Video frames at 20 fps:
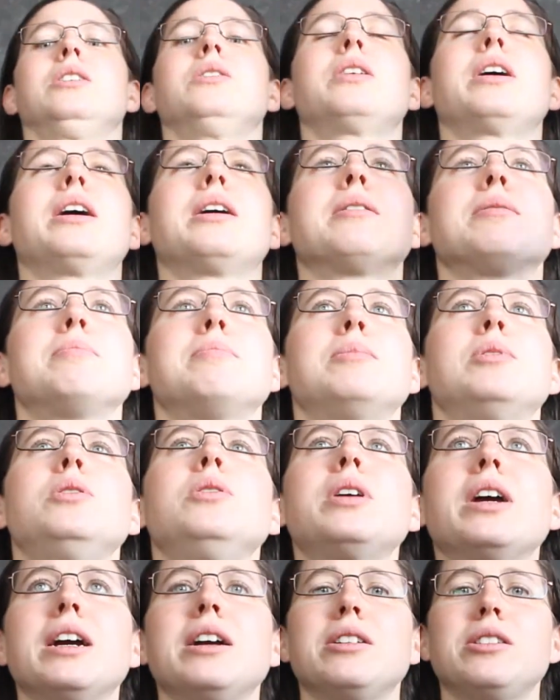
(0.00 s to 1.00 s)
don't care.
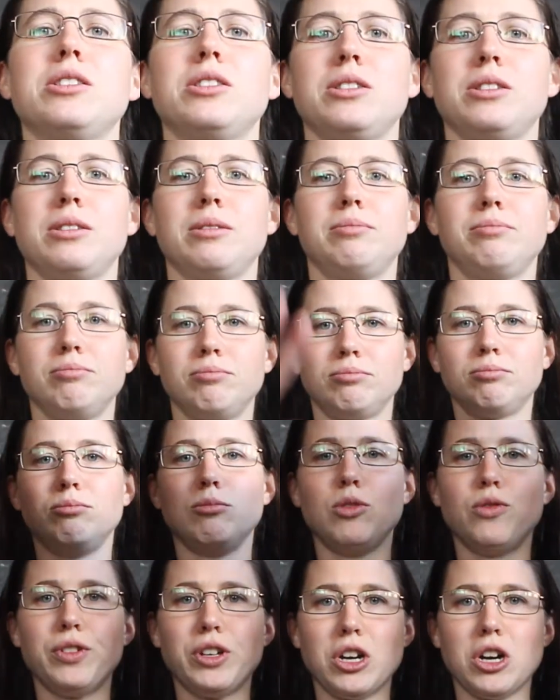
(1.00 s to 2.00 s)
Who cares?
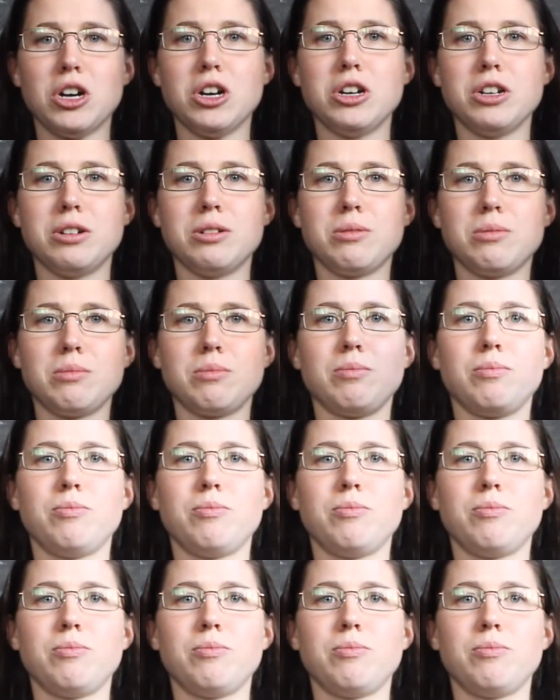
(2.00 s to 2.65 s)
Moving on.